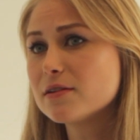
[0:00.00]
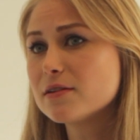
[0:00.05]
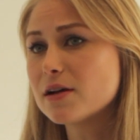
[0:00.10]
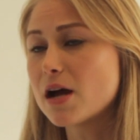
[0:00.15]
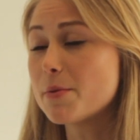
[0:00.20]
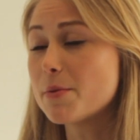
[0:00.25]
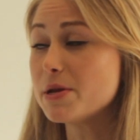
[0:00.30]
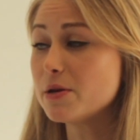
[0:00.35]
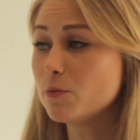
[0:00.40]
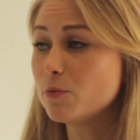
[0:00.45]
I
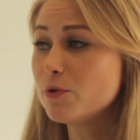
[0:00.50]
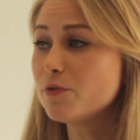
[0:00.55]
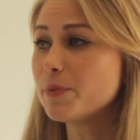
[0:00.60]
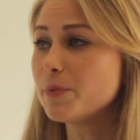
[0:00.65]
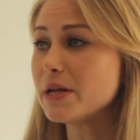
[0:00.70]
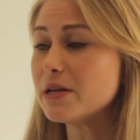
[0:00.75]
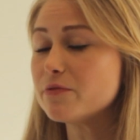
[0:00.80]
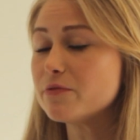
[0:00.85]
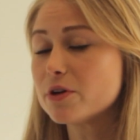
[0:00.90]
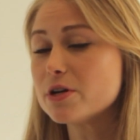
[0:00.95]
mean, it would have
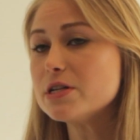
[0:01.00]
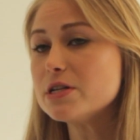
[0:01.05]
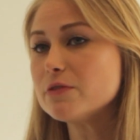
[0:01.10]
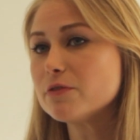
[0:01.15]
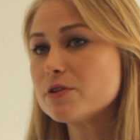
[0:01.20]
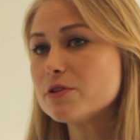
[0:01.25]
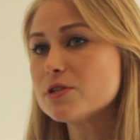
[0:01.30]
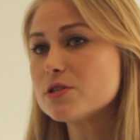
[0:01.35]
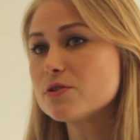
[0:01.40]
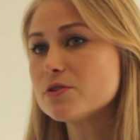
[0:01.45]
been a very
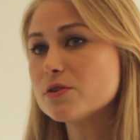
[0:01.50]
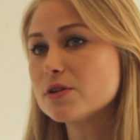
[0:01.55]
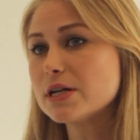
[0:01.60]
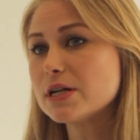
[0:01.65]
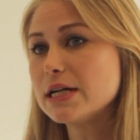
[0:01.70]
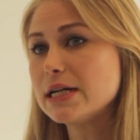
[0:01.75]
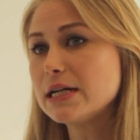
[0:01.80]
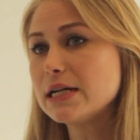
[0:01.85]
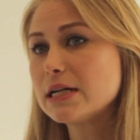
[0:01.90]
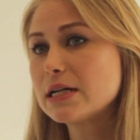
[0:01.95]
different story.